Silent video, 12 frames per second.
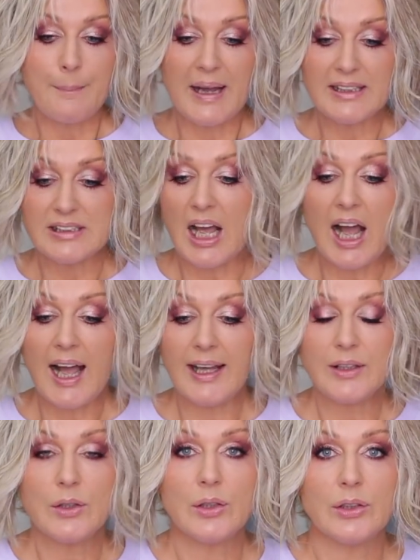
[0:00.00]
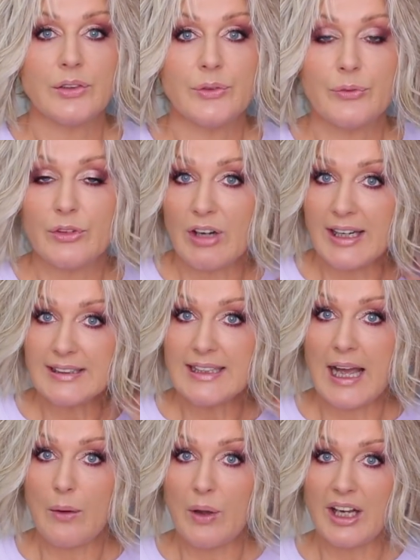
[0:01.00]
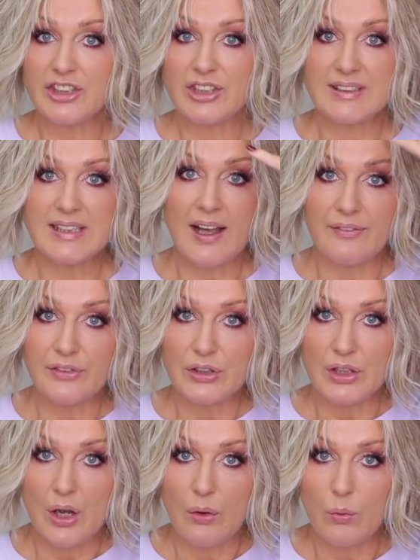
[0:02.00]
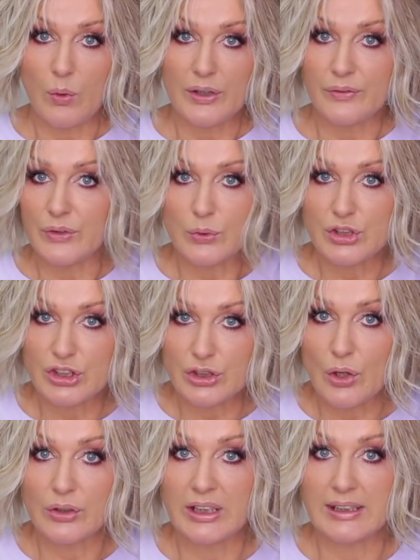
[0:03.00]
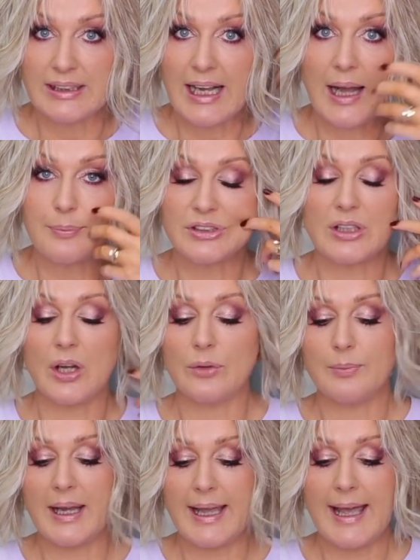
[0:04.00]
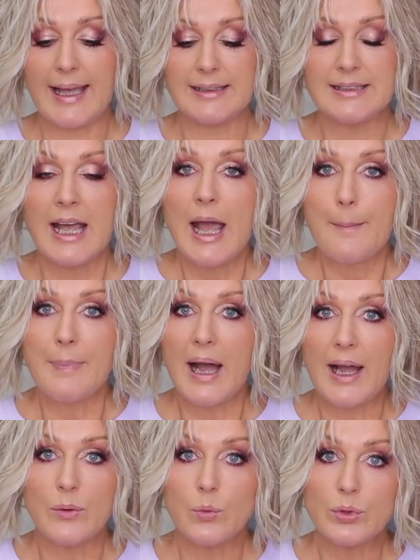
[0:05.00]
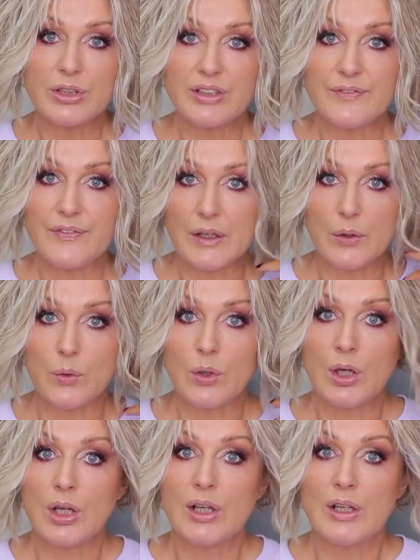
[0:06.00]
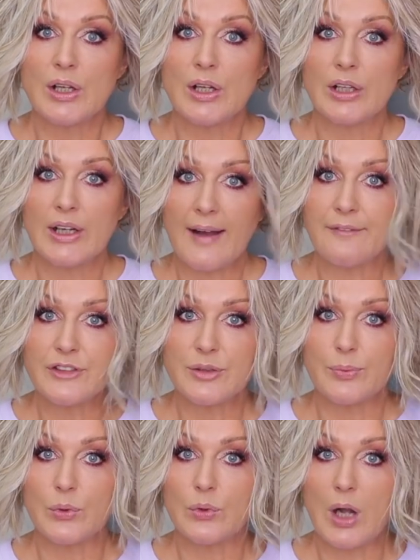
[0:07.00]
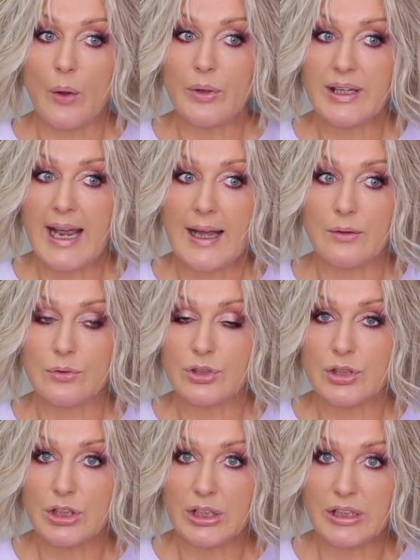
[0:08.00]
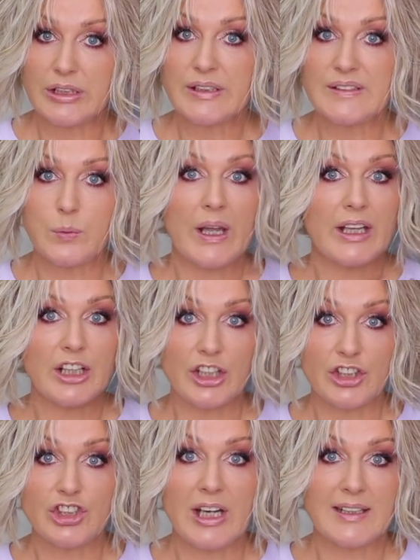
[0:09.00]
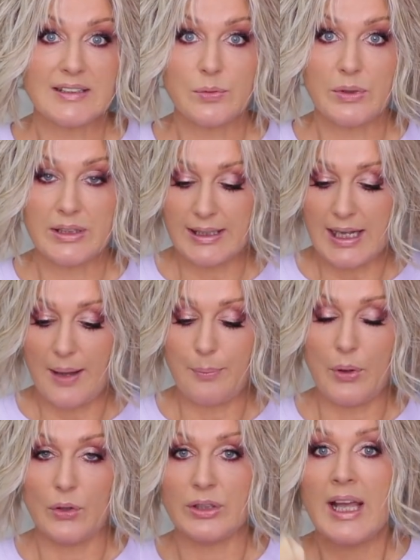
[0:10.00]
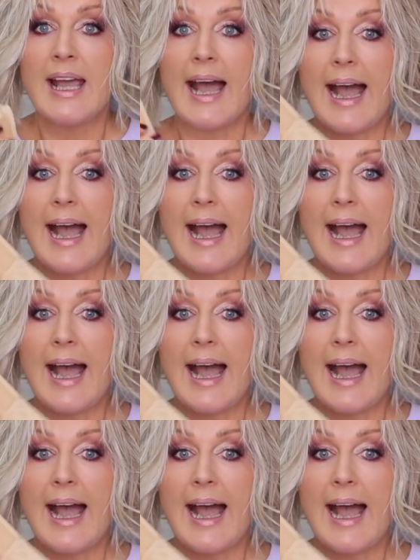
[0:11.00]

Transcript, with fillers: But I uh, right now I just have, you know, one of those stocking caps on my head, but I wouldn't feel comfortable going out in this wig just with the cap on.